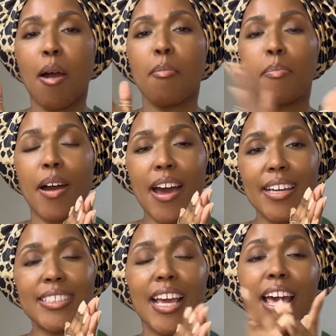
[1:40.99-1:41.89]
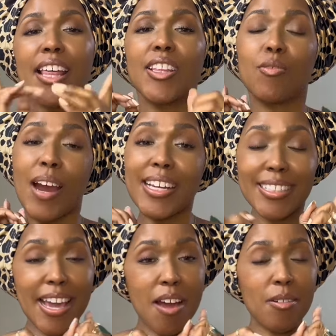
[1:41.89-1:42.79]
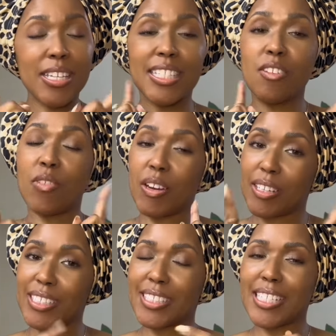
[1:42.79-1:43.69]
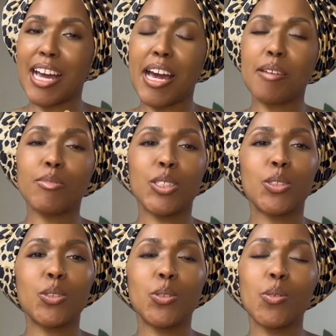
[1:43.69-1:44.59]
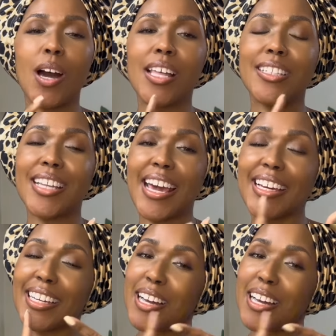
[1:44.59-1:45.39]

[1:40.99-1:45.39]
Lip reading: but right now is a very good time to like,